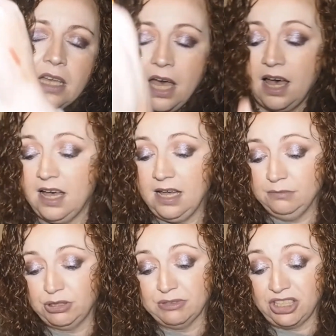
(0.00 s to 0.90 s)
Um,
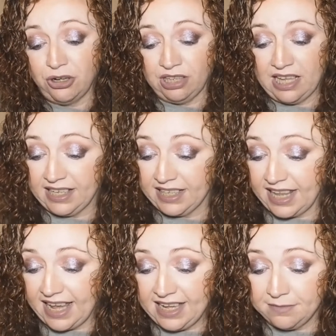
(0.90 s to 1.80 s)
so I don't like
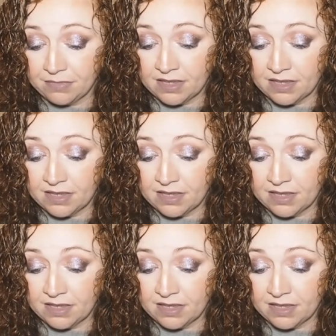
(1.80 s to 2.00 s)
that.